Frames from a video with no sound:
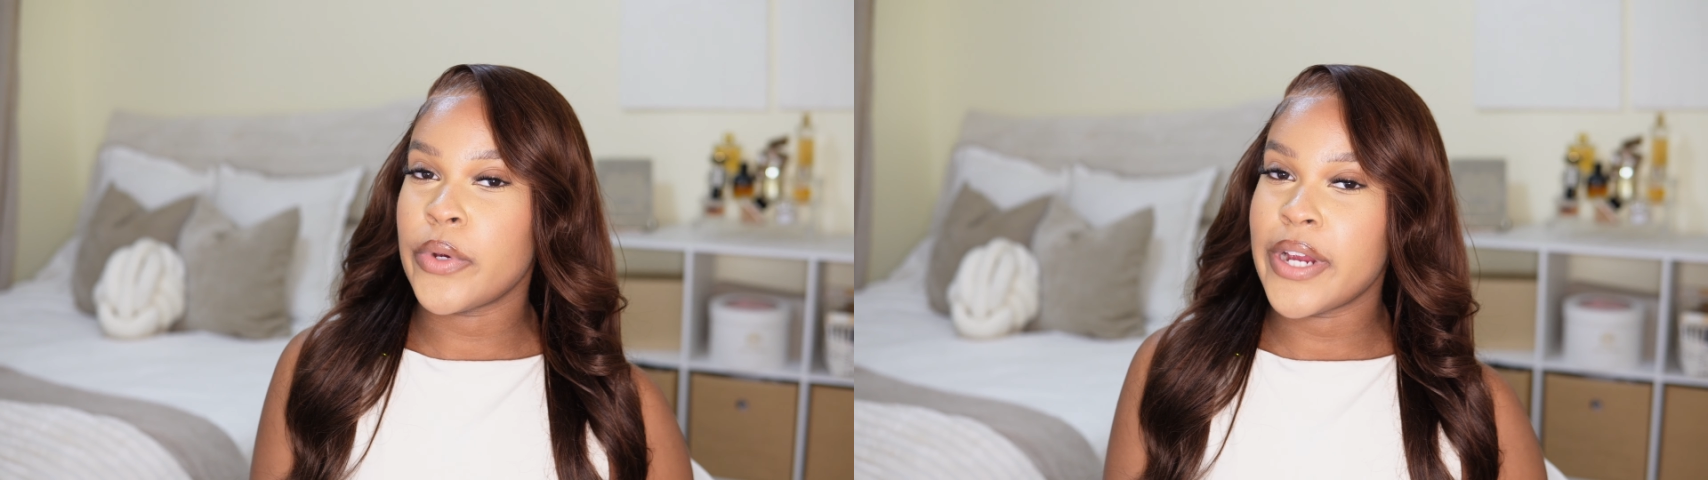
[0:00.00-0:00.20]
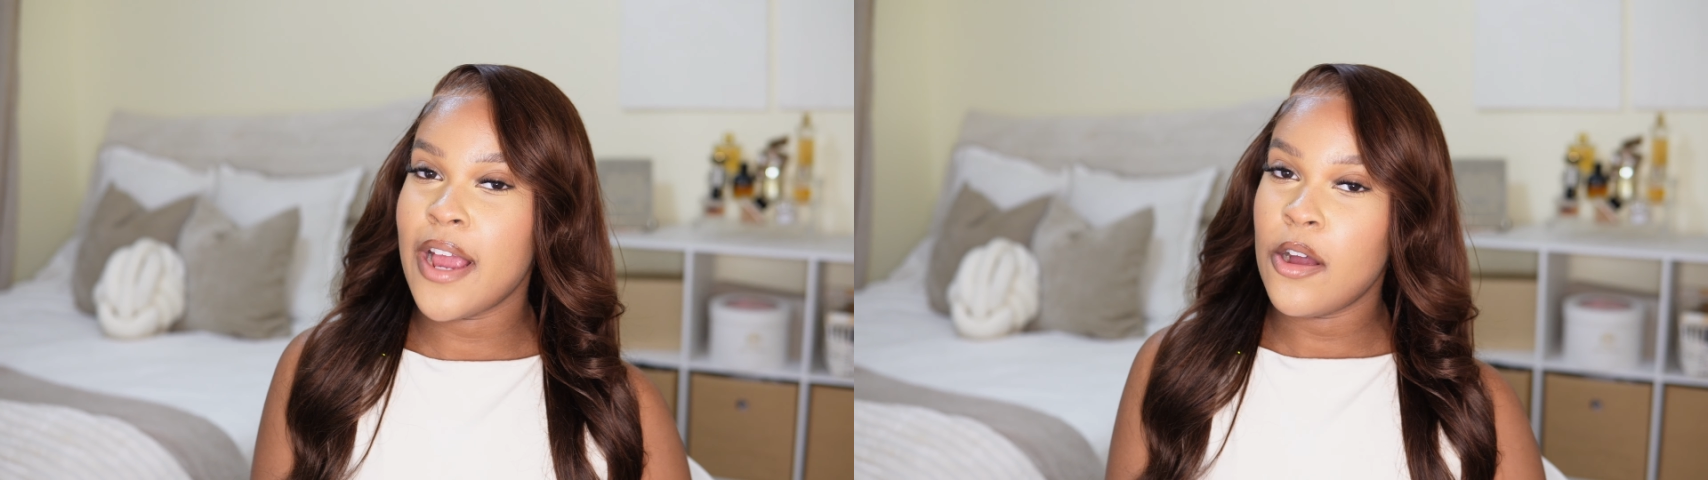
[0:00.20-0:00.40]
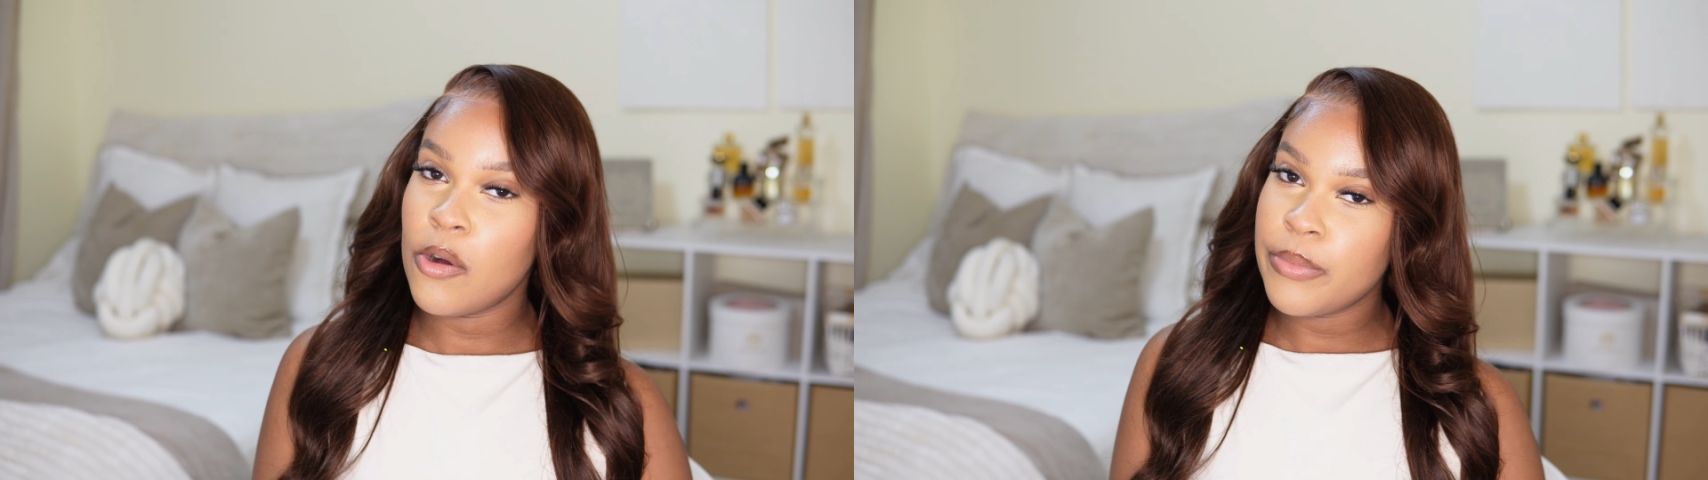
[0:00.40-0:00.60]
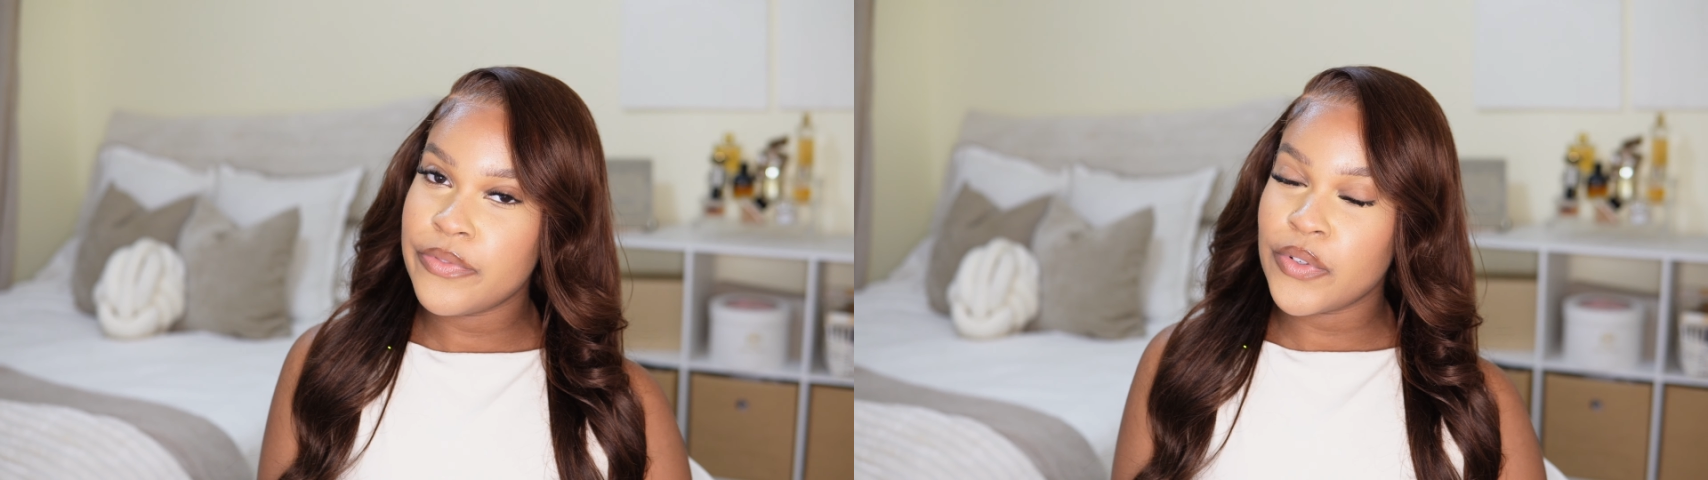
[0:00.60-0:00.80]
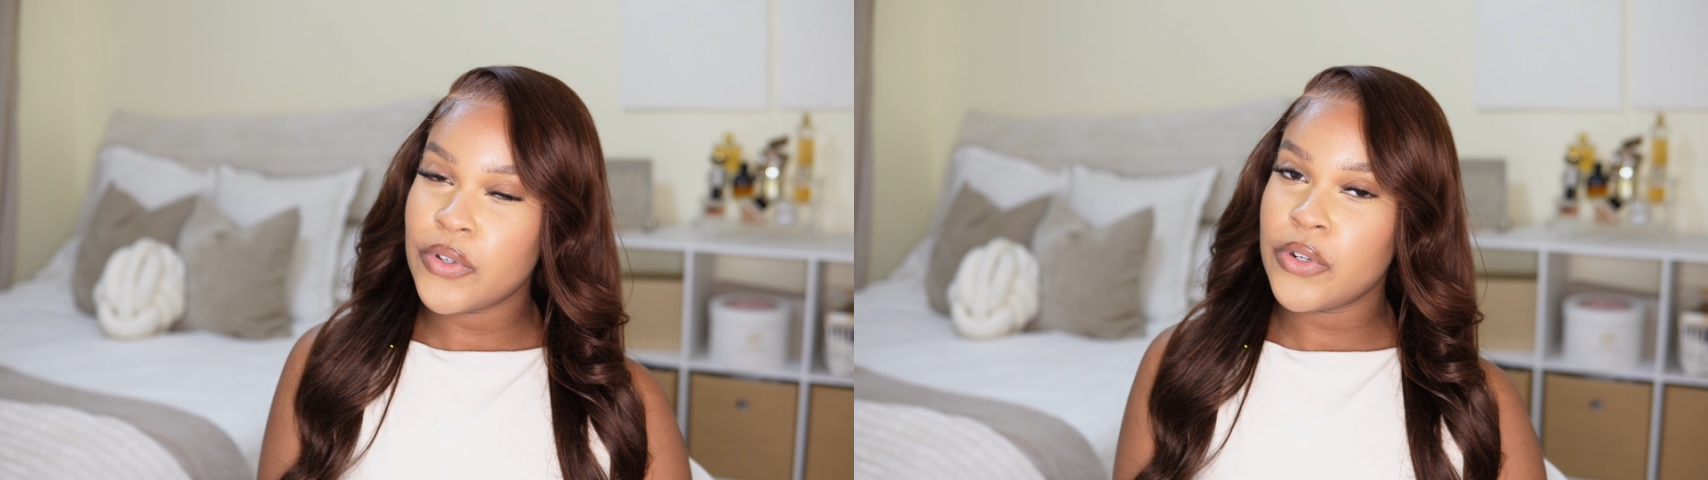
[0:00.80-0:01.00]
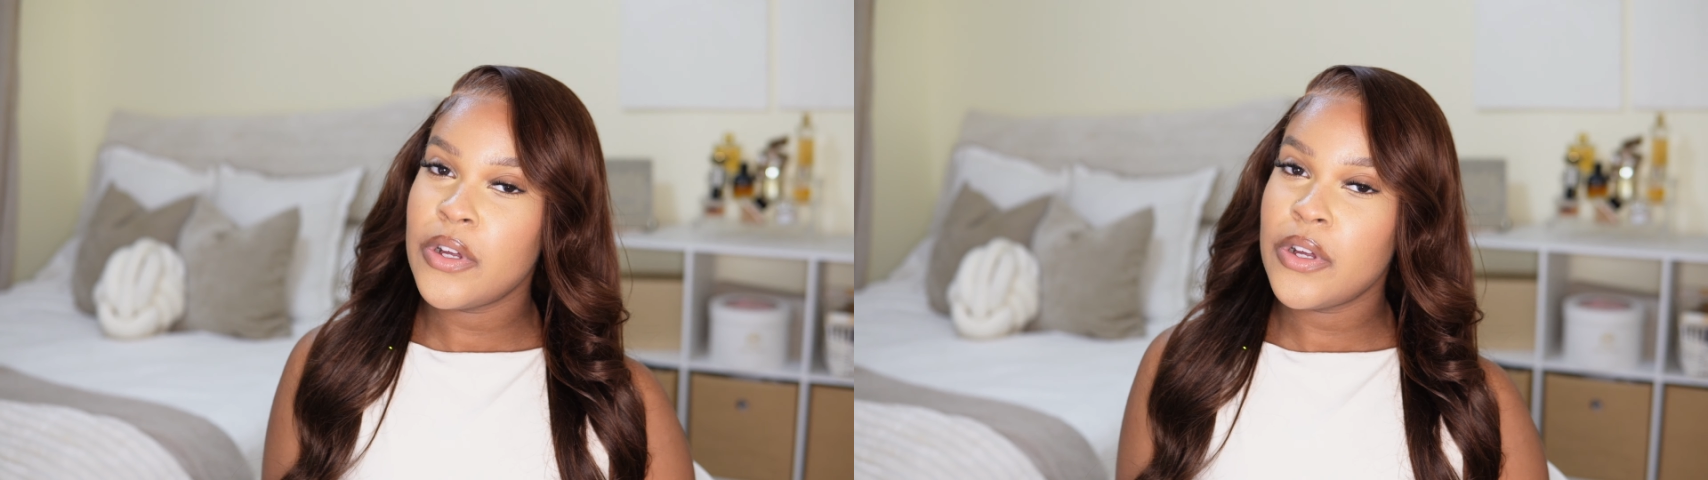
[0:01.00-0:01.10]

were helpful